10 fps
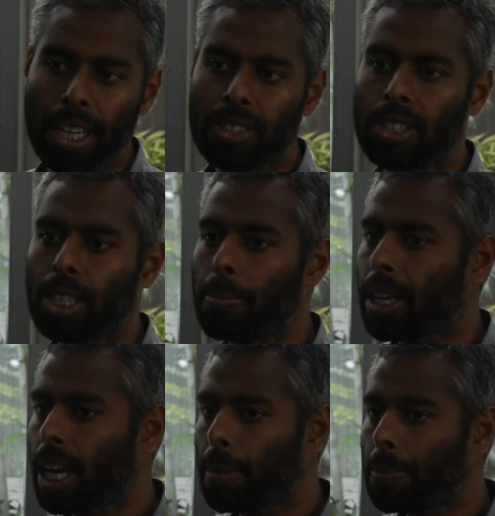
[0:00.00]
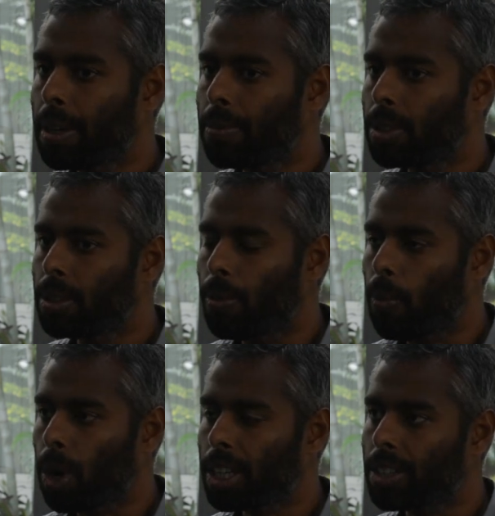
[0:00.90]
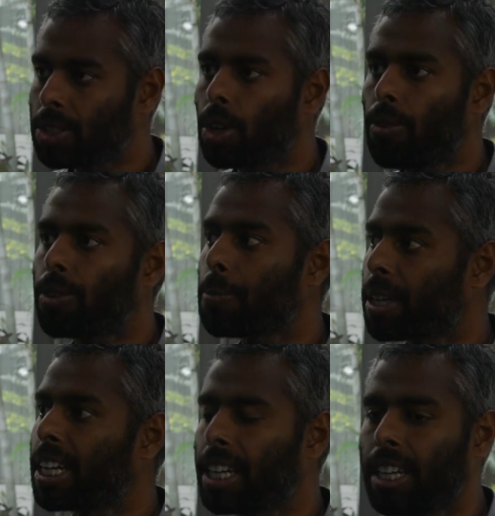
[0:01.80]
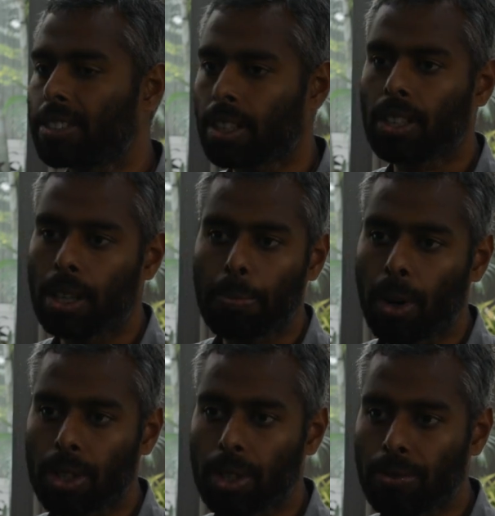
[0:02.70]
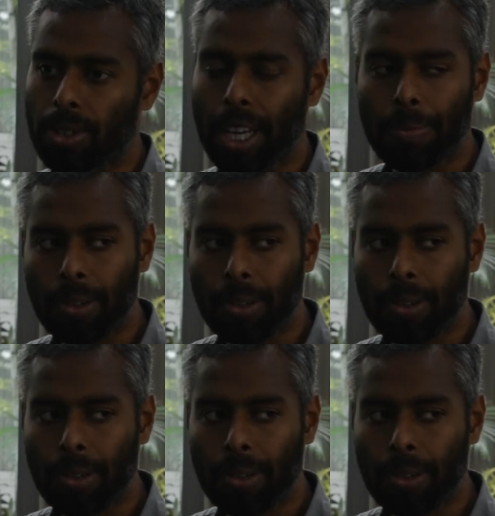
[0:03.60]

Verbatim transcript: extremely happy with what I saw from Great Lakes at that point of time,